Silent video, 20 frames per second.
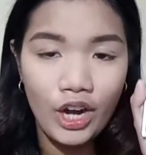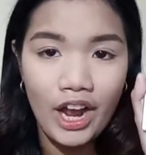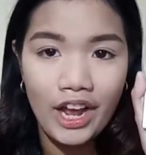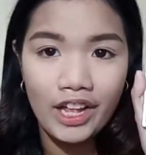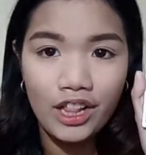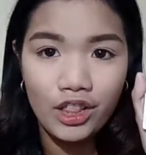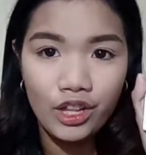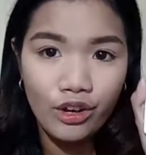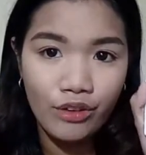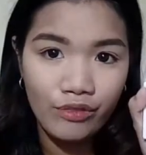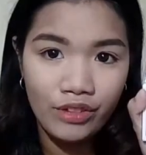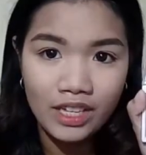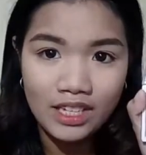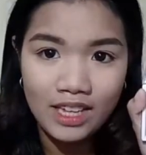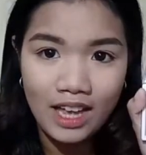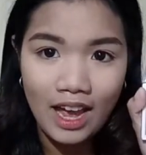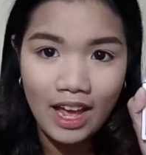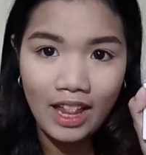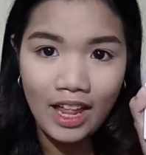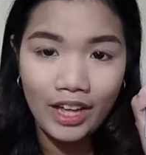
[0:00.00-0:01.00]
I love this
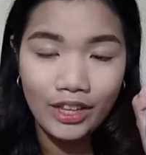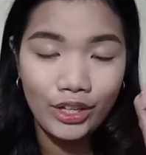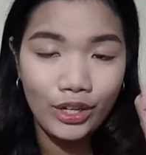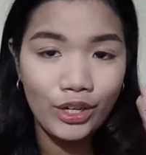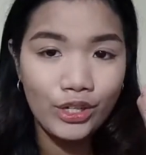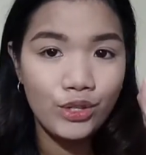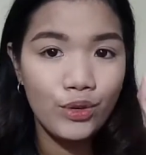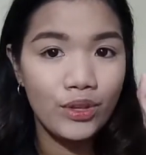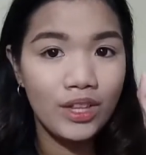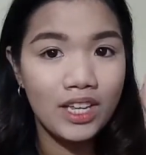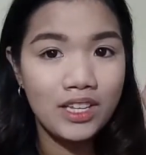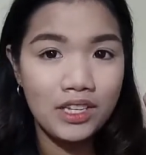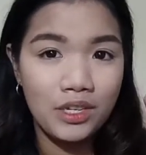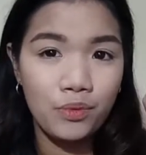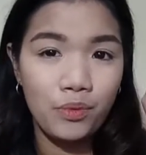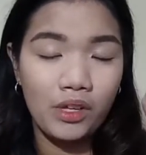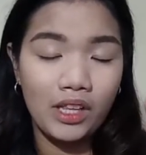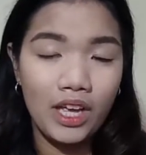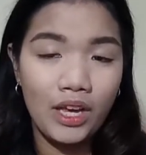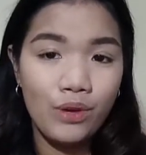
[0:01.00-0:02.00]
highlighter, so this is
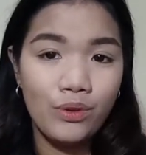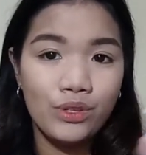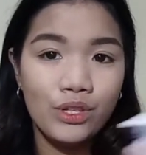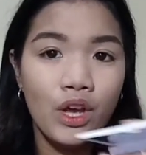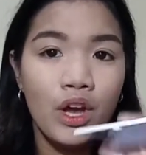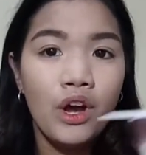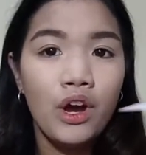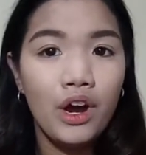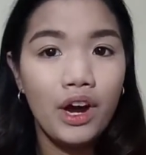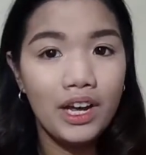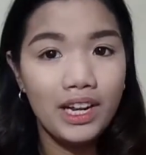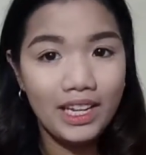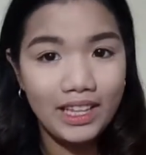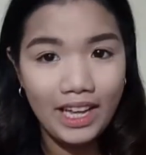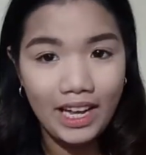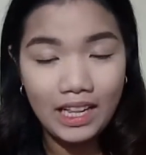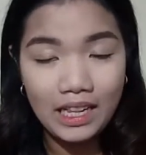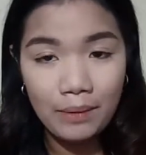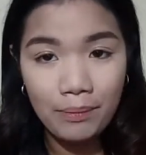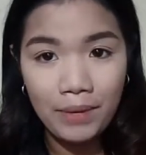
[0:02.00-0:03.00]
what I use on a
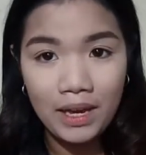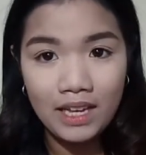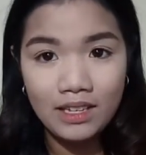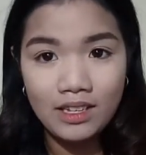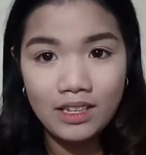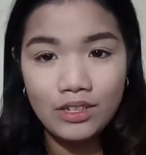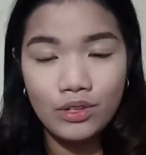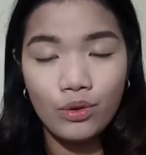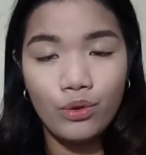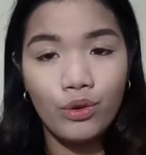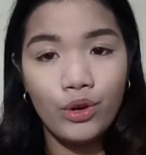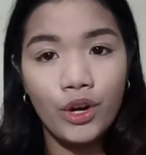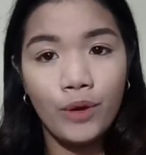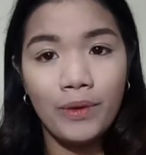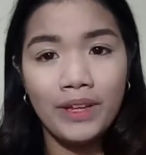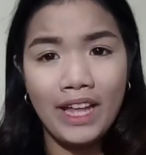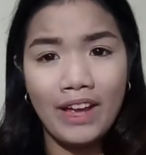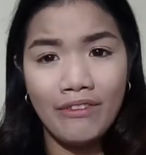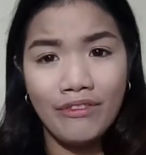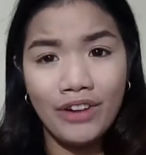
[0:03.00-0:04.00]
daily basis or
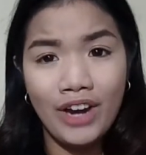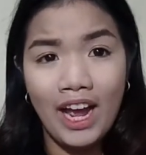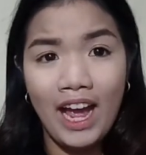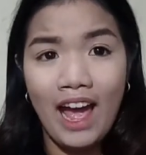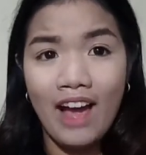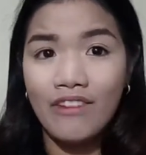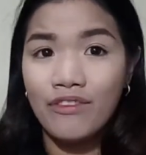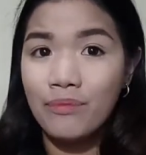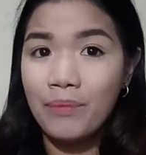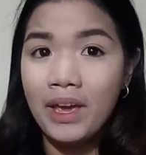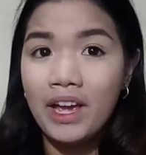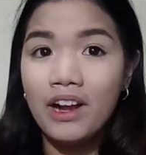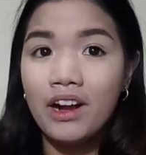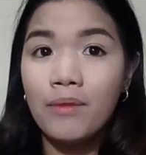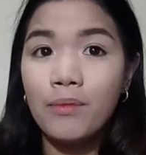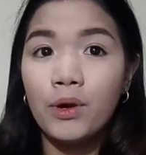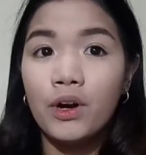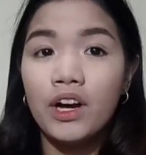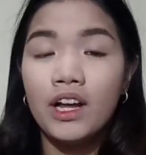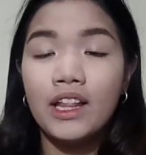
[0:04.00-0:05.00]
whenever I have
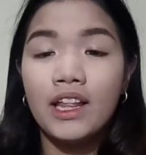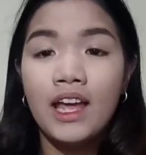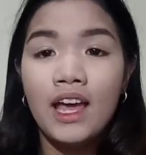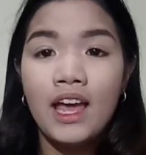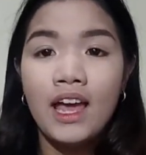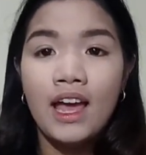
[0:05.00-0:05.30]
makeup on.